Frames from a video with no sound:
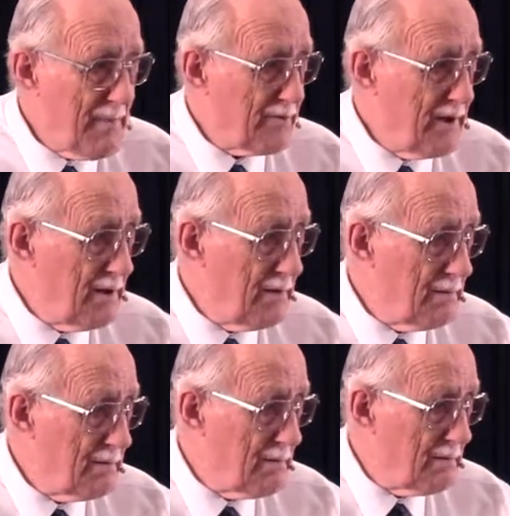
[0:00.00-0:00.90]
Every month
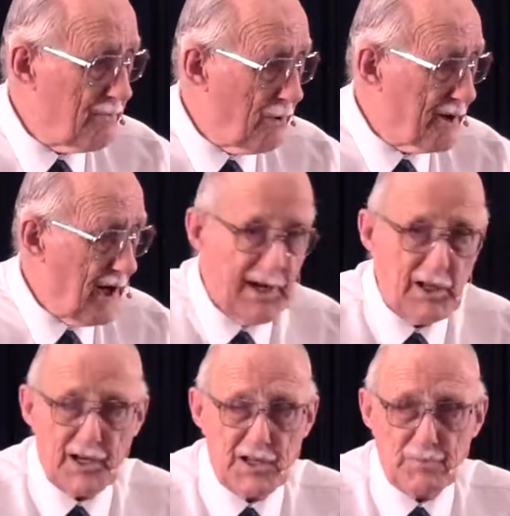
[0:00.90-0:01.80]
or
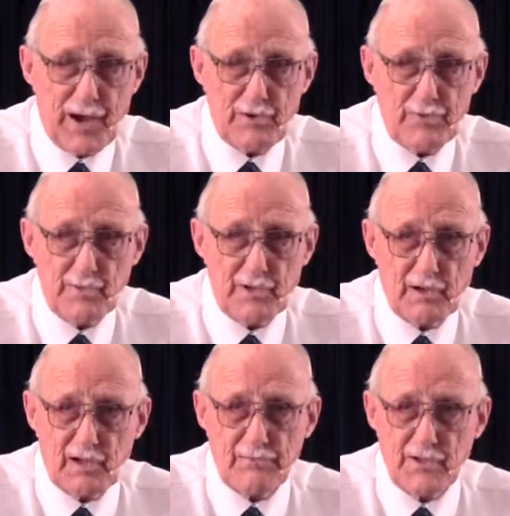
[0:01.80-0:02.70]
fortnight, he got his pay
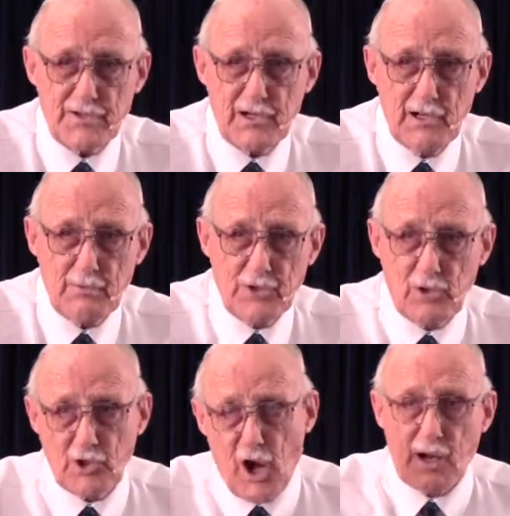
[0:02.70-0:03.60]
from the conference, and it
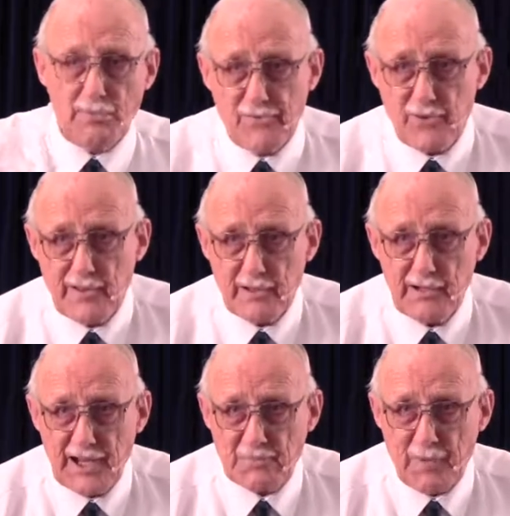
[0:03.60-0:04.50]
was all gone
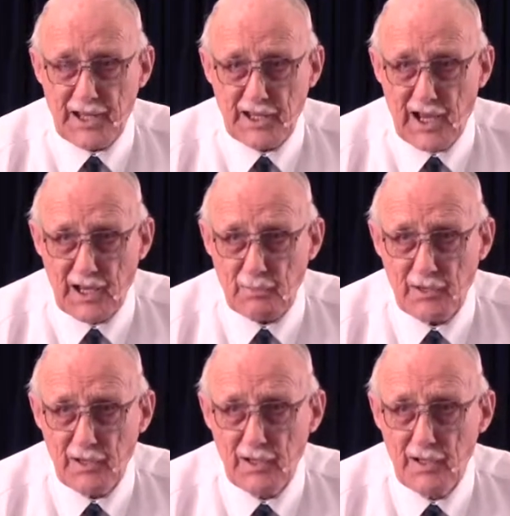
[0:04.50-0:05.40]
before the next pay
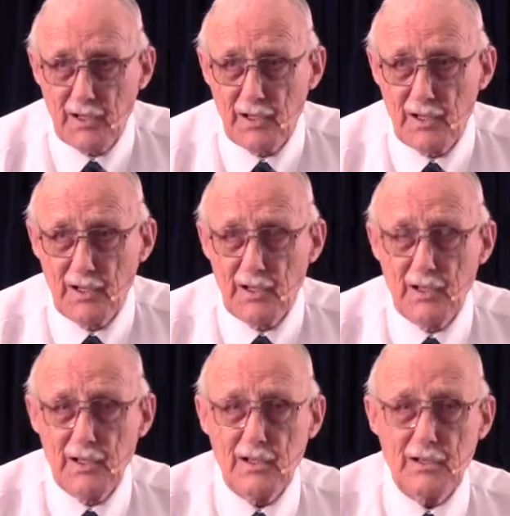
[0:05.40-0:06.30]
came.
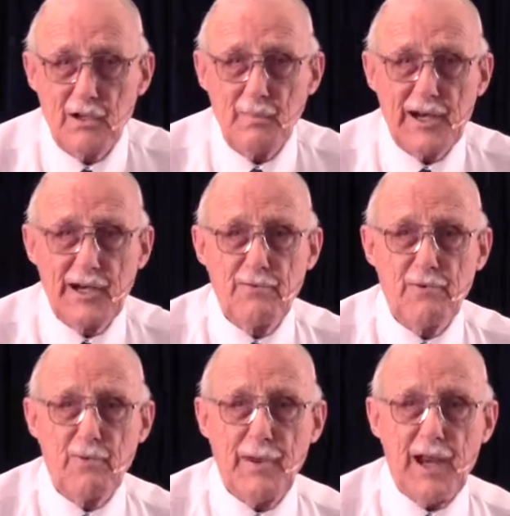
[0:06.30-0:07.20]
Talk about
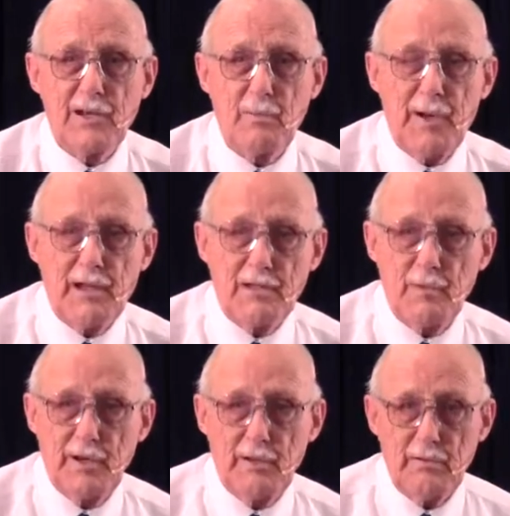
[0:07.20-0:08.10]
living from hand to
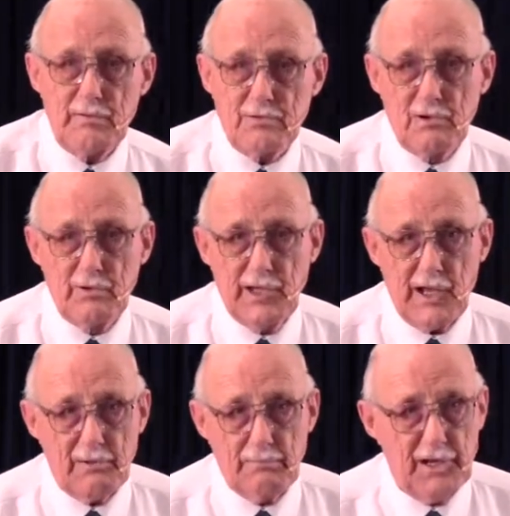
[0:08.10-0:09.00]
mouth. I mean, it's
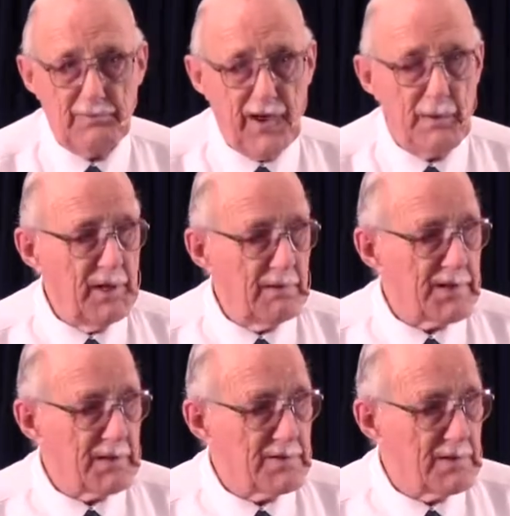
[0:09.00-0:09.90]
true, he had a big
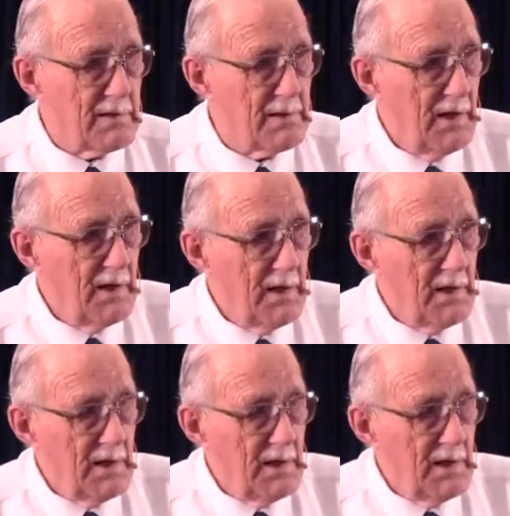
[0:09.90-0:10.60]
family, five or